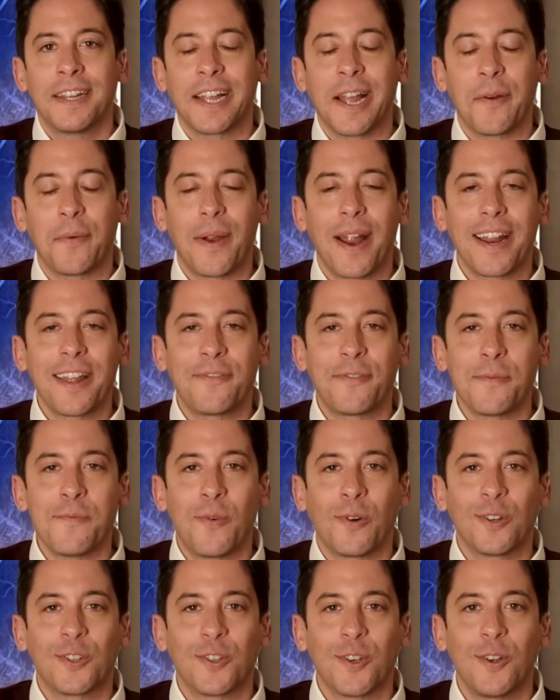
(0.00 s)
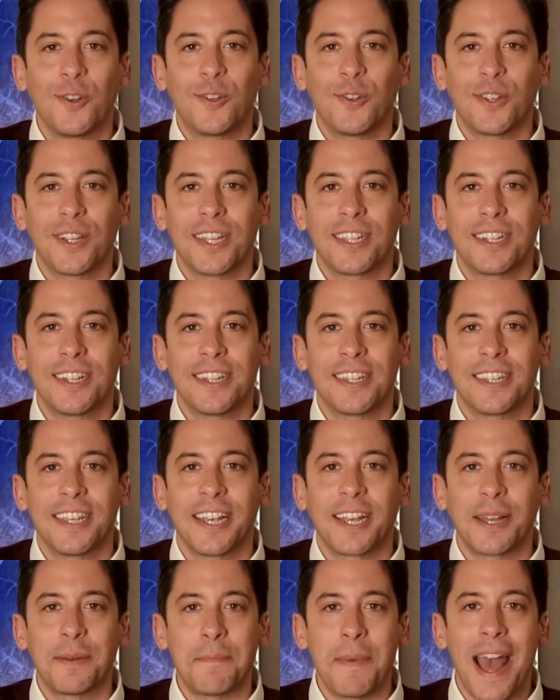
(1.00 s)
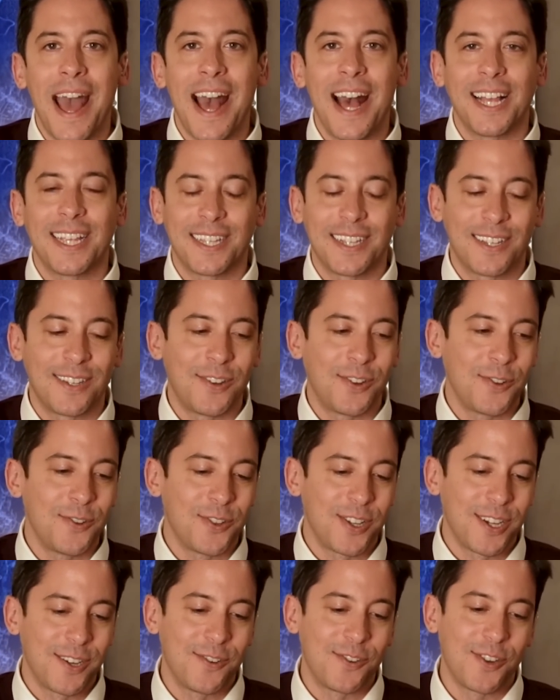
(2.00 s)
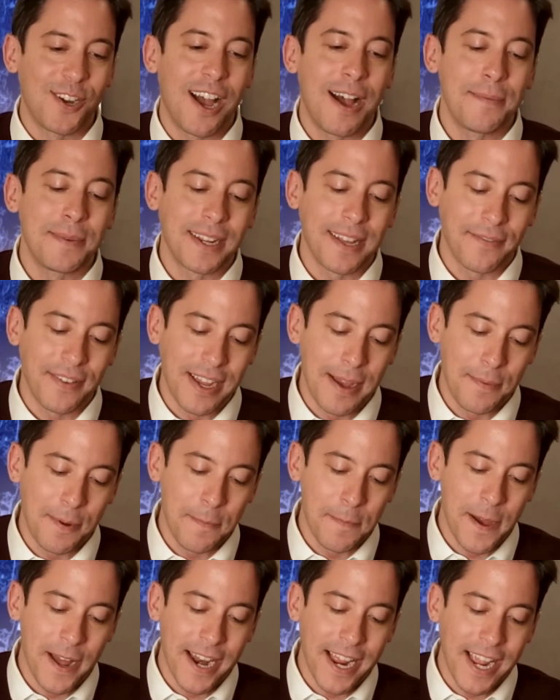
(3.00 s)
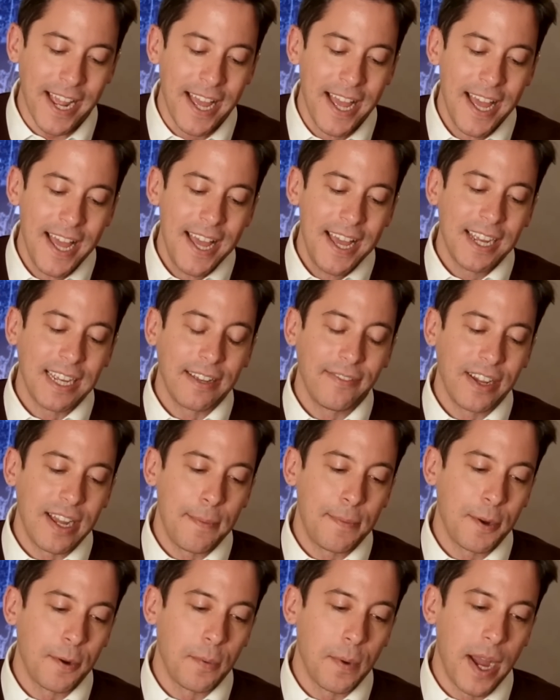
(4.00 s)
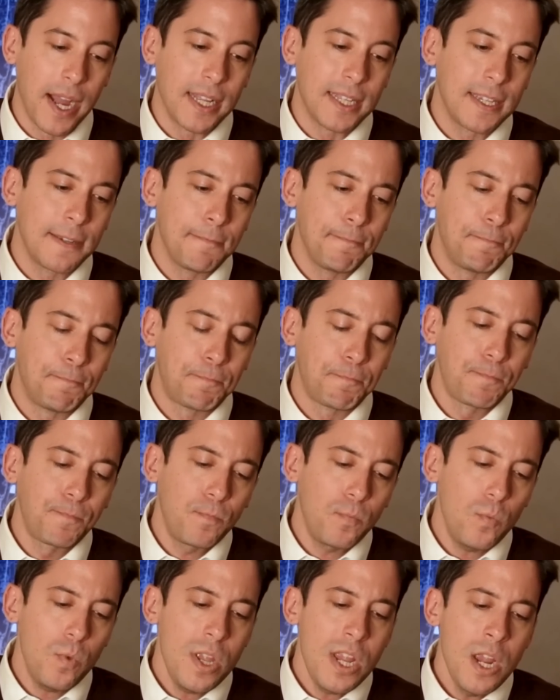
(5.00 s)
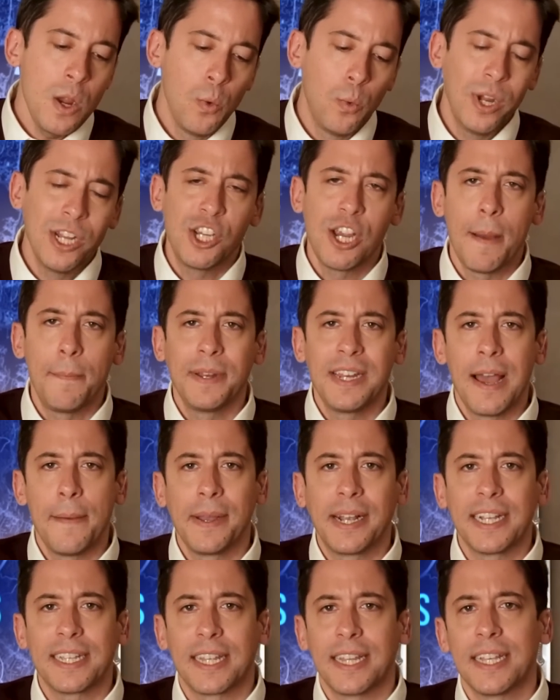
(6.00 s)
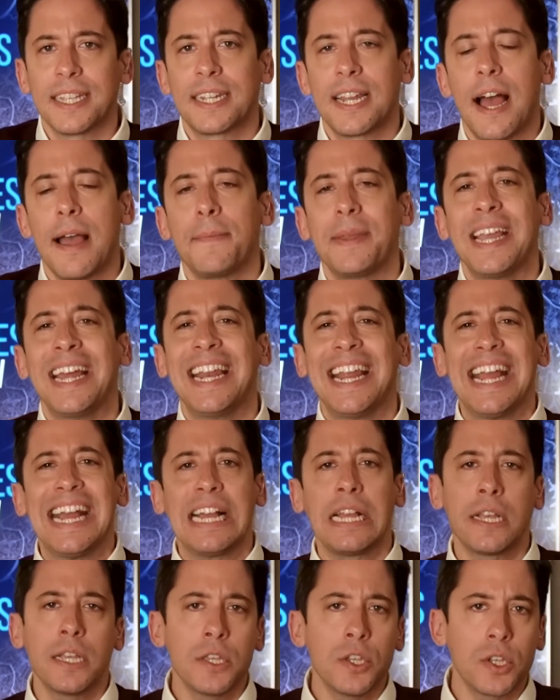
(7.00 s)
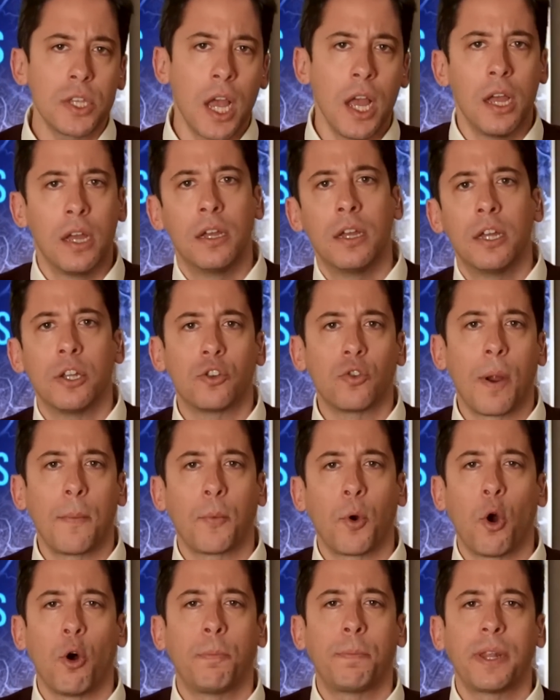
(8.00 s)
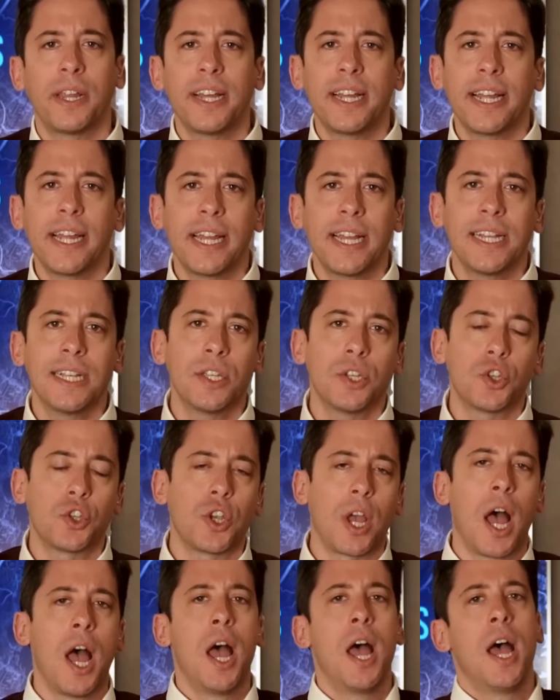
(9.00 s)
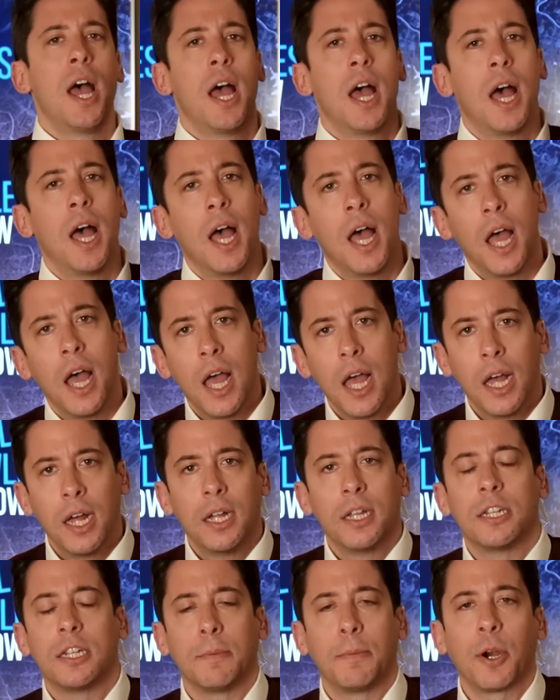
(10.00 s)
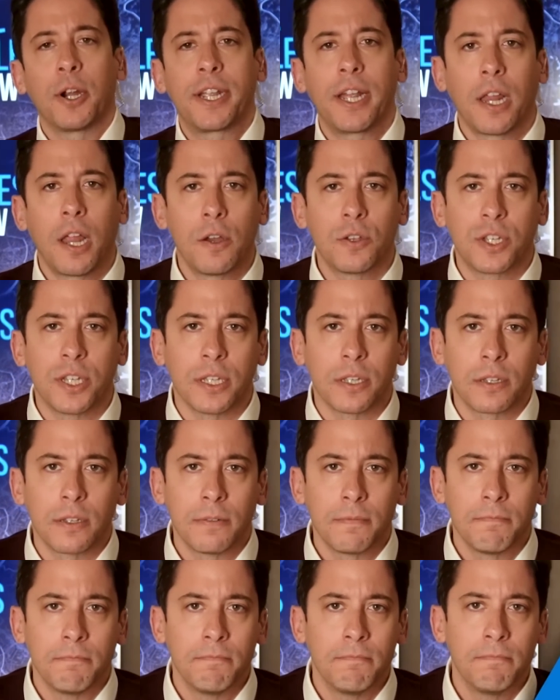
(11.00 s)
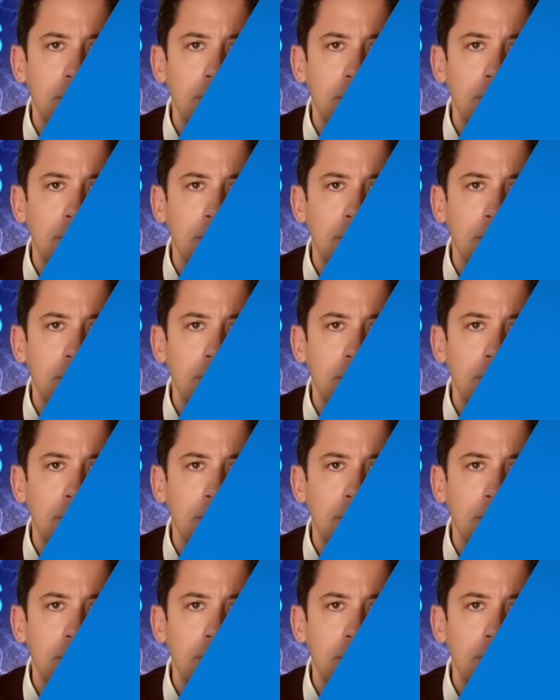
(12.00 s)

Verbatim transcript: Get ready for more social distancing and masks and losing your job and giving up your money, giving up your rights. Which epidemic is it this time? It is, drum roll please, tuberculosis